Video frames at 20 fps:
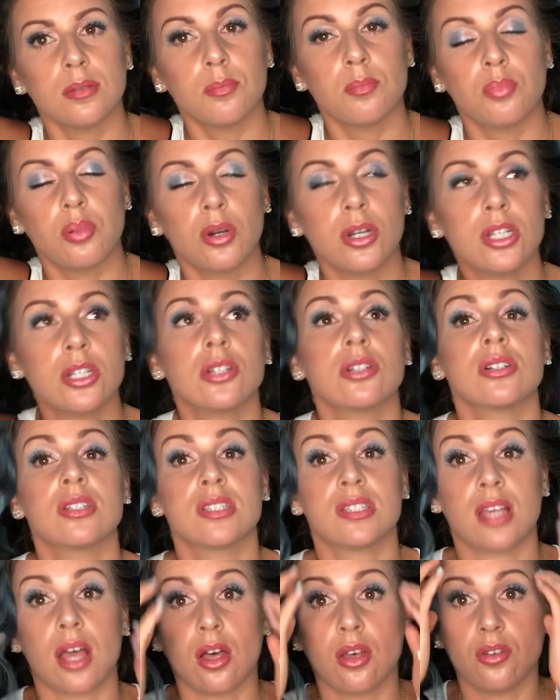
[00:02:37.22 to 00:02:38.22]
put
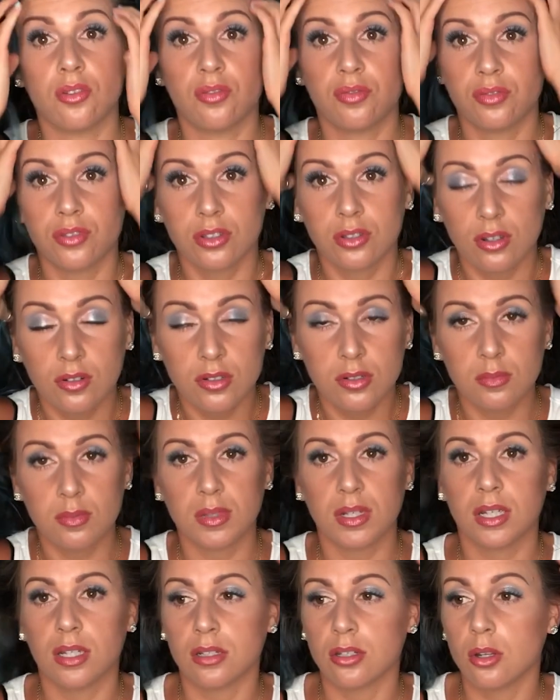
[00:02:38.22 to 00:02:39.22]
yourself, you have to
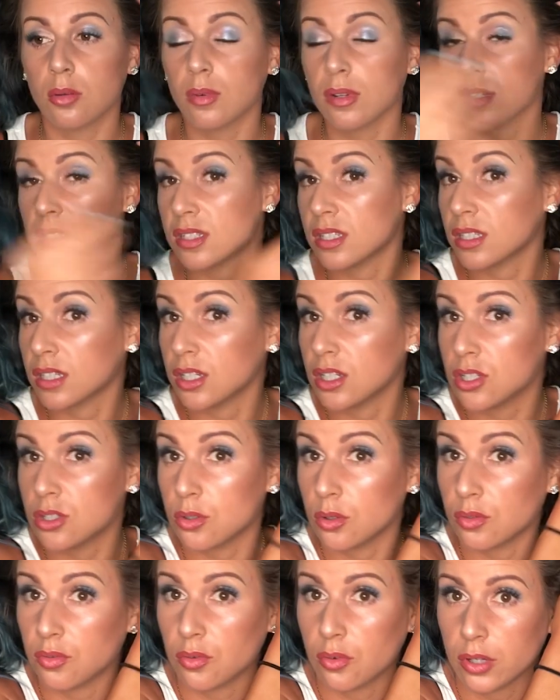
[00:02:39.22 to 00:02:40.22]
be, no one else is going to
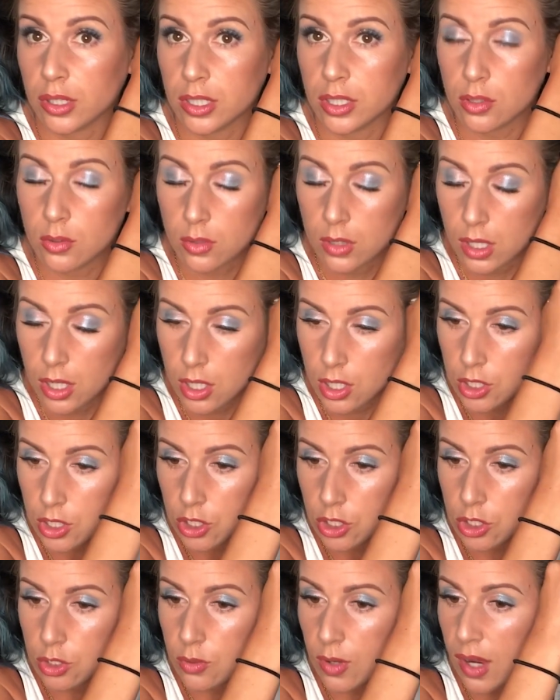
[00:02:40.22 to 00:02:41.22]
do it for you.
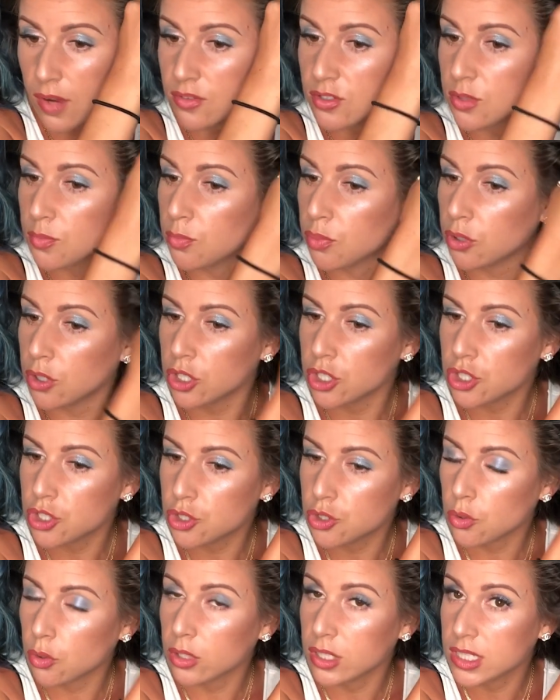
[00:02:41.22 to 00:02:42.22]
You have to
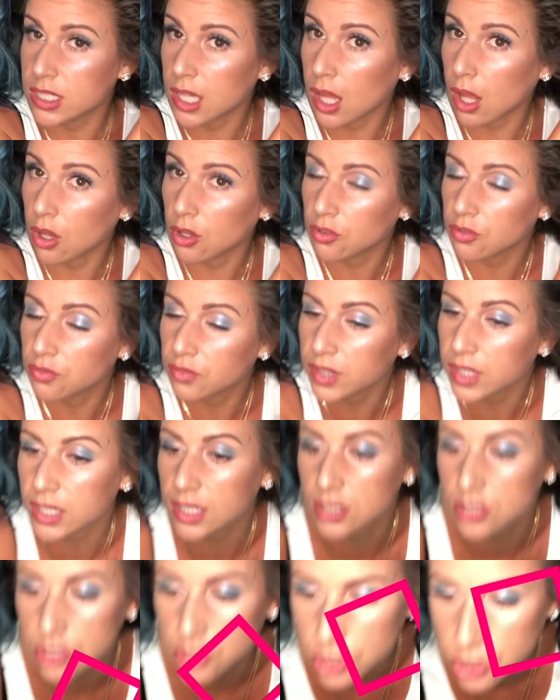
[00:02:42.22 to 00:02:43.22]
push yourself
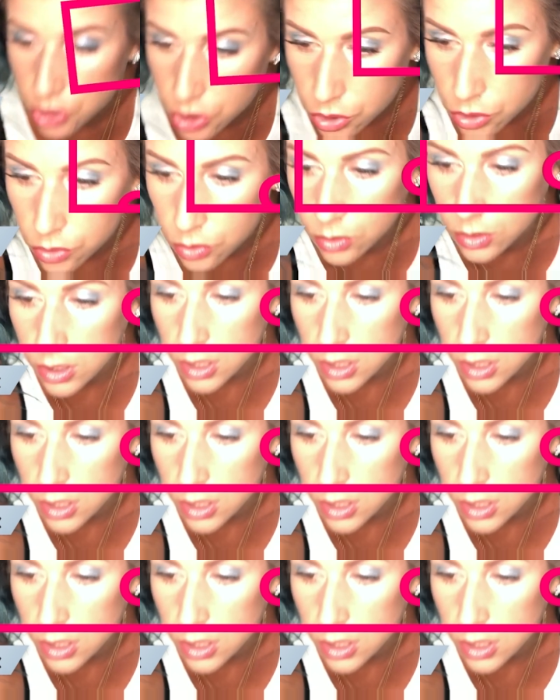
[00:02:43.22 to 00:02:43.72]
into